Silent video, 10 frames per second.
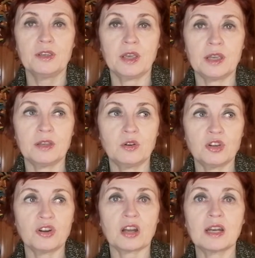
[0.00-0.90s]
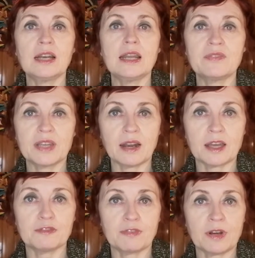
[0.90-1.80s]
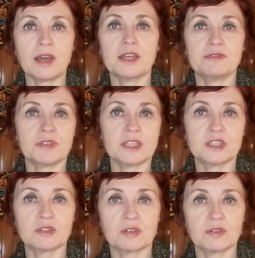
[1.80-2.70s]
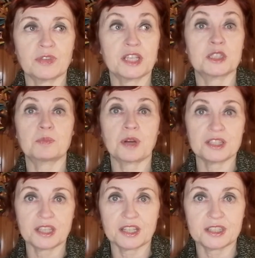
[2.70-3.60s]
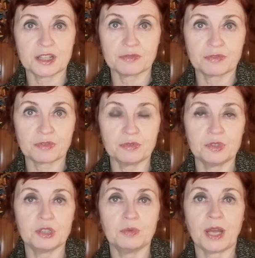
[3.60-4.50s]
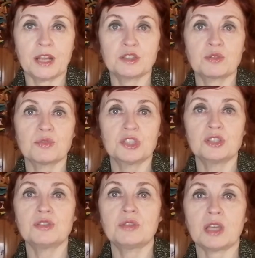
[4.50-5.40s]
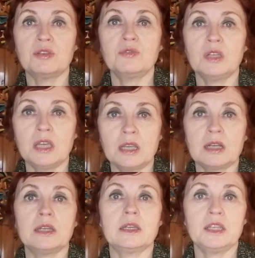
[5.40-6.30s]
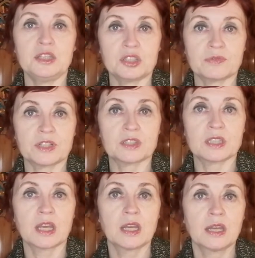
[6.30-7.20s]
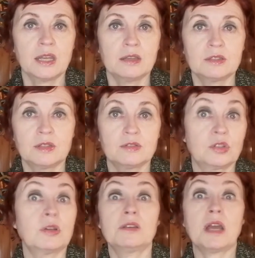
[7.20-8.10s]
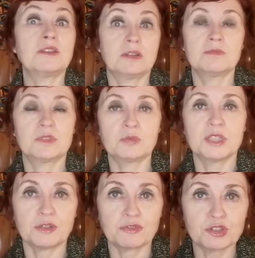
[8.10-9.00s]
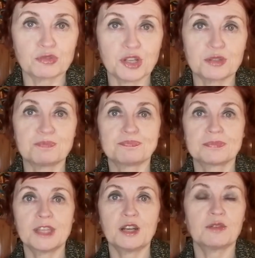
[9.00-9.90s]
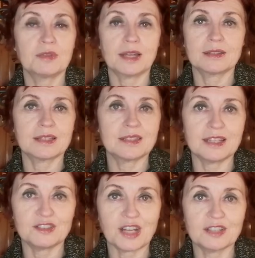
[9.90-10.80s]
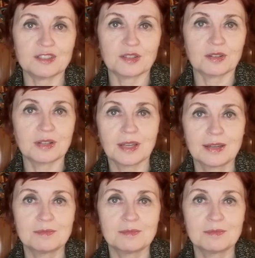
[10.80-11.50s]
you're not living life is sort of expressing itself through you, and it's going to do that uniquely in each of us, to a different rhythm. Like they say, dance, or